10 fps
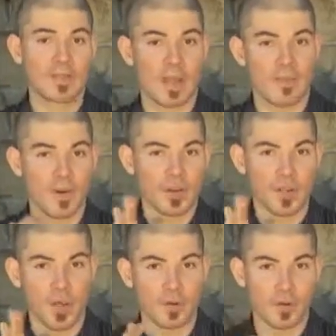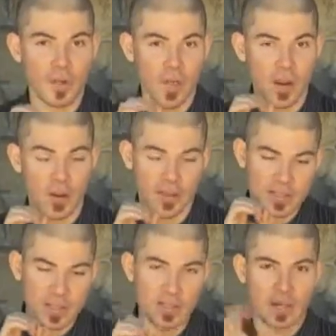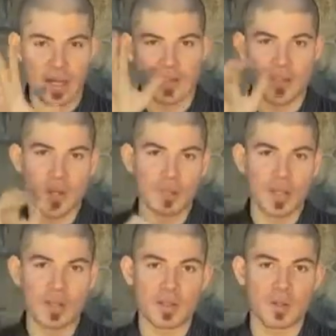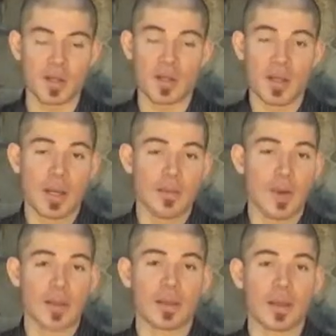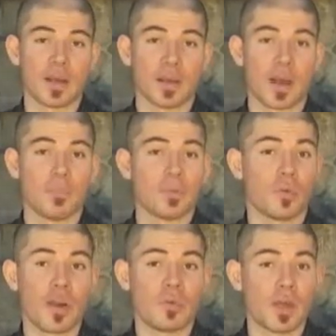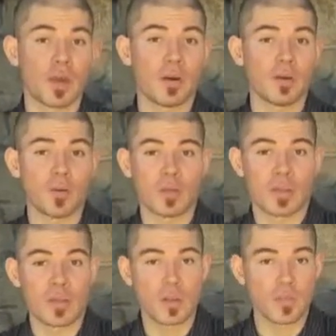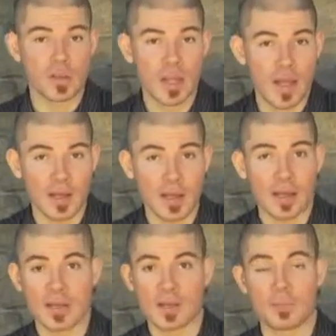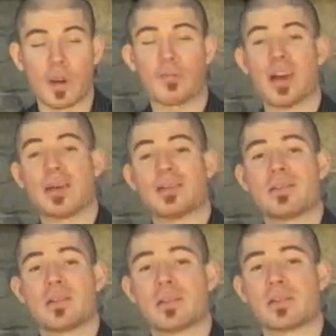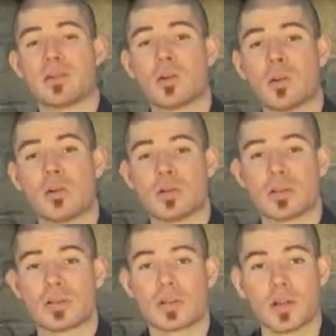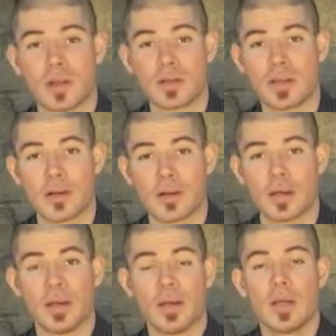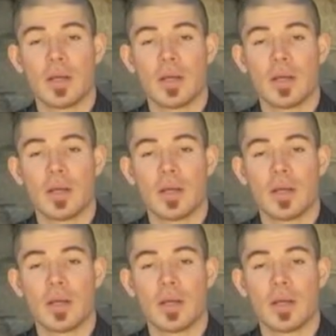So that first note, you hear how I kind of scooped into it. In fact, a great player who uses scoops a lot in his improvised solos is Clark Terry.